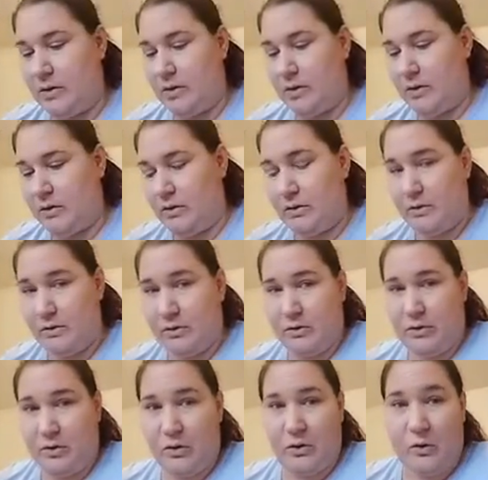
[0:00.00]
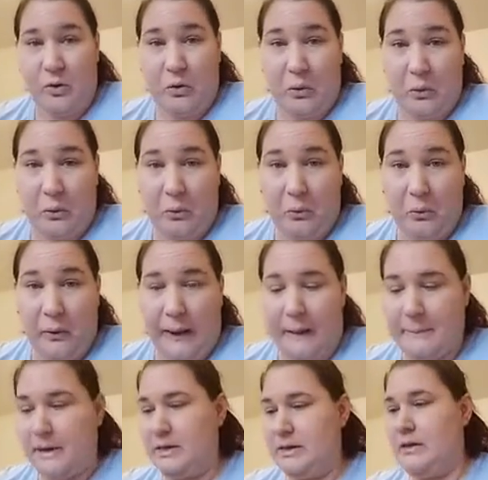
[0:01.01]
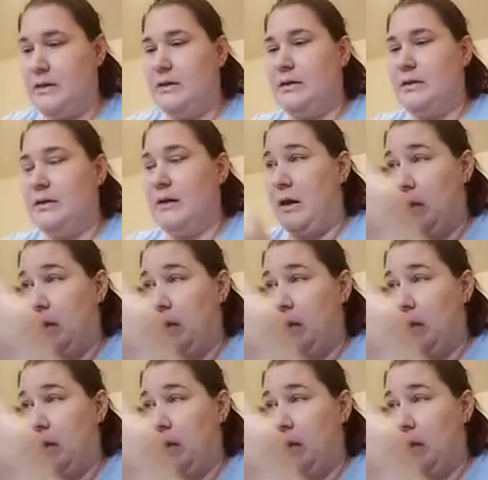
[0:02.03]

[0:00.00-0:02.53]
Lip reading: and look crappy at the end of the day.